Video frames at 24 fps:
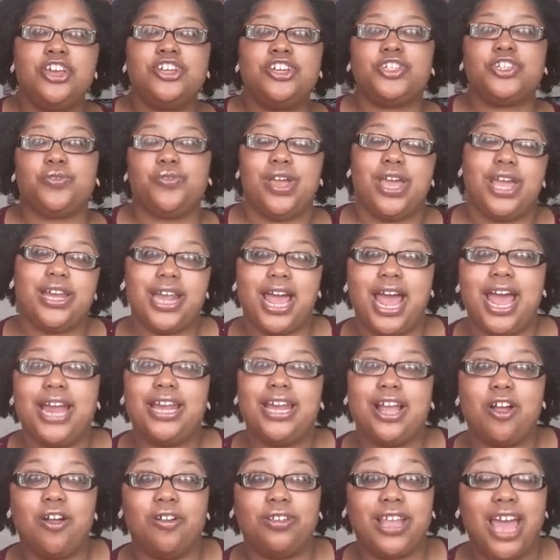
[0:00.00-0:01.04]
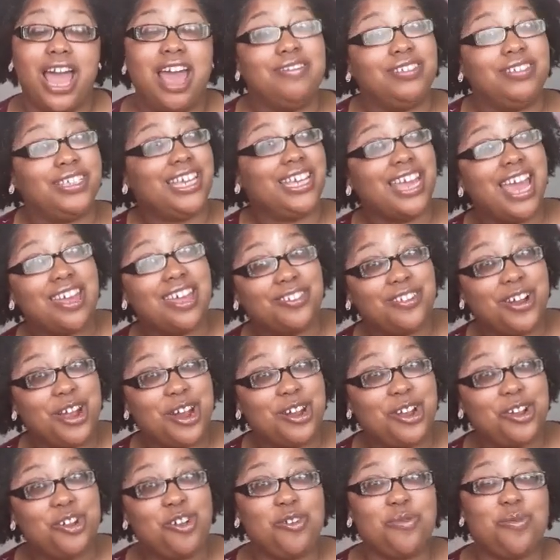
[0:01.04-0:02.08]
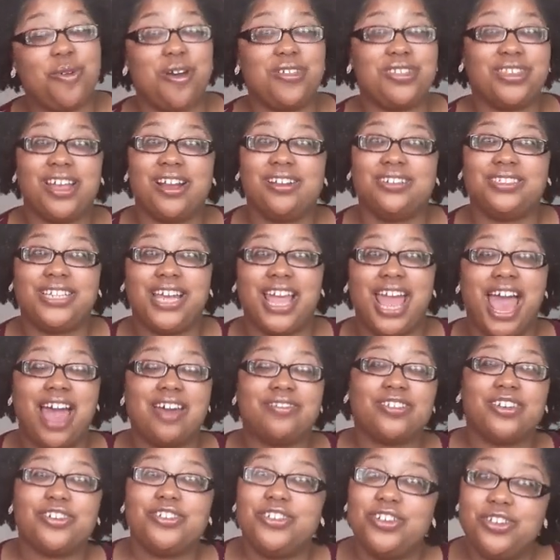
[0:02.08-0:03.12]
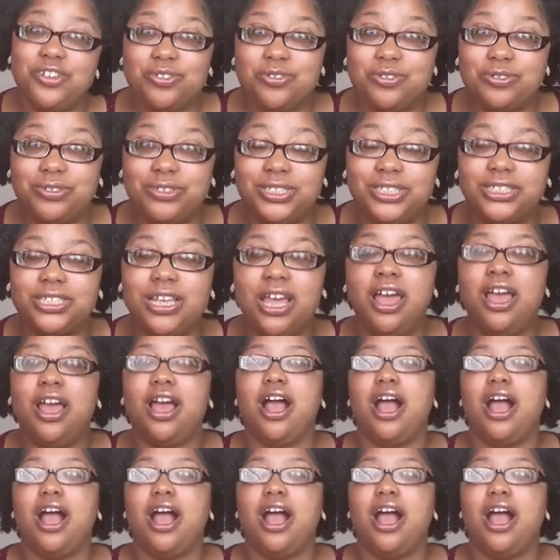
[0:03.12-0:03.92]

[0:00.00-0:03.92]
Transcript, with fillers: Sharia and I then go live together in a group on Thursday afternoons,